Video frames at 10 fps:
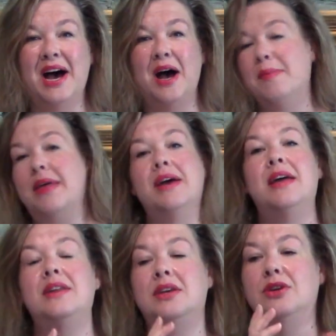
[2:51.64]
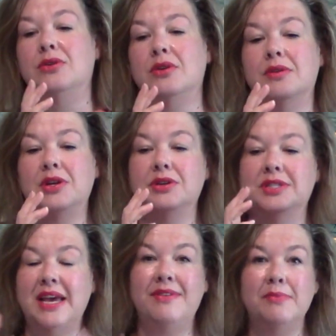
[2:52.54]
And then you're
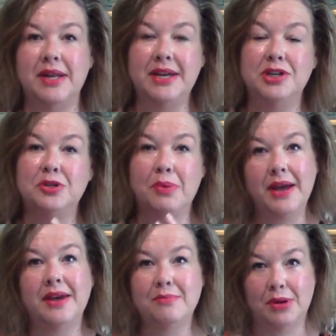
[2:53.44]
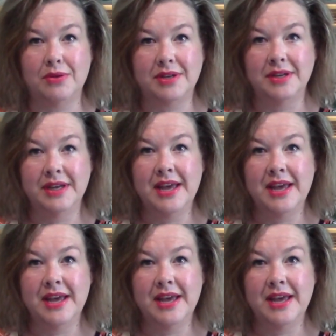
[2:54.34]
saving money because you're buying in bulk,